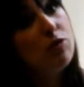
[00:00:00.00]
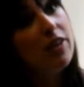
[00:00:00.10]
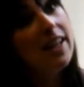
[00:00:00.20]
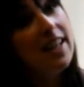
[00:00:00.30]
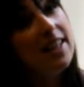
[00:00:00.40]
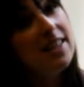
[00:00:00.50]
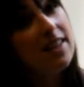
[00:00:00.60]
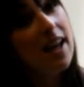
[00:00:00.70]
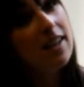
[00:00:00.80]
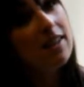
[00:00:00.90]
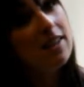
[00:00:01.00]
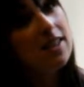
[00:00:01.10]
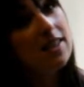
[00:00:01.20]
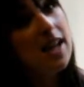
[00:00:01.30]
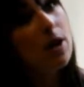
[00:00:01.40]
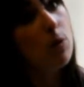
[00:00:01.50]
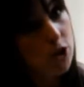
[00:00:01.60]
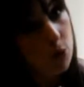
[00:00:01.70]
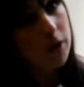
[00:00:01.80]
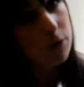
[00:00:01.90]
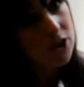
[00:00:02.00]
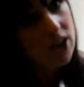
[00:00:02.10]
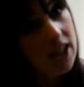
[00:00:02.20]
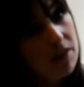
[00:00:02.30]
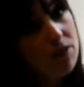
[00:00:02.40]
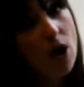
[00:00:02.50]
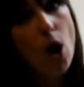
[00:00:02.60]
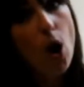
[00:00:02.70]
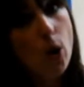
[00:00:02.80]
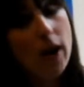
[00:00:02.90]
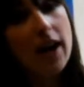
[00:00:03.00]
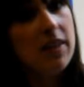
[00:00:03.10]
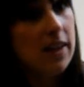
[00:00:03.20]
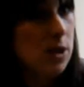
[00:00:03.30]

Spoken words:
very easy then, because it's like, what do you want to achieve? Okay, I think